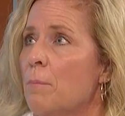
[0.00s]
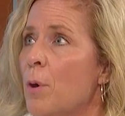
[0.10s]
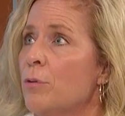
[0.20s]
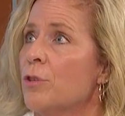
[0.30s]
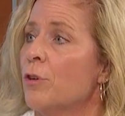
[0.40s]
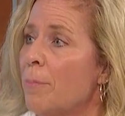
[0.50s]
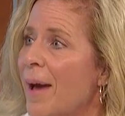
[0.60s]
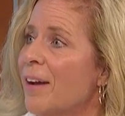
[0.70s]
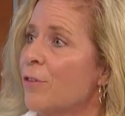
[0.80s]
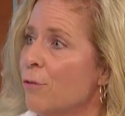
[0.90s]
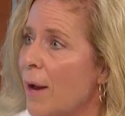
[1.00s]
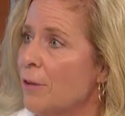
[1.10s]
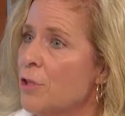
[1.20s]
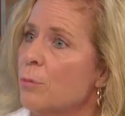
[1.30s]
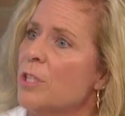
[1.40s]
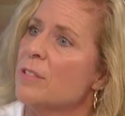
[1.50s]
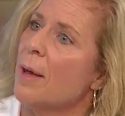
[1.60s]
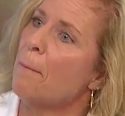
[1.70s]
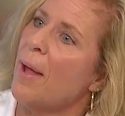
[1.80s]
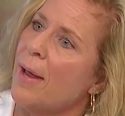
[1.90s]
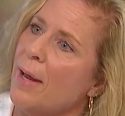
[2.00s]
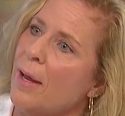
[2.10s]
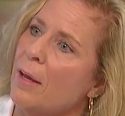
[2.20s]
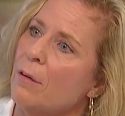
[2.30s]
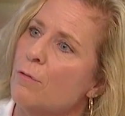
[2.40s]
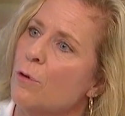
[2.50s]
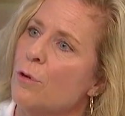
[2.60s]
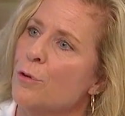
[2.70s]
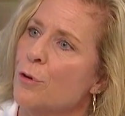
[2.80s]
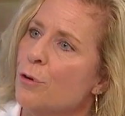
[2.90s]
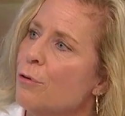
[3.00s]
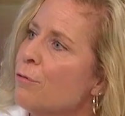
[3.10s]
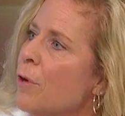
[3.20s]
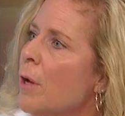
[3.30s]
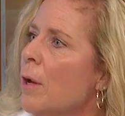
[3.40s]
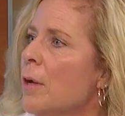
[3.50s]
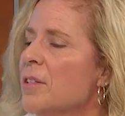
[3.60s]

postherpetic neuralgia, which is that painful nerve yeah.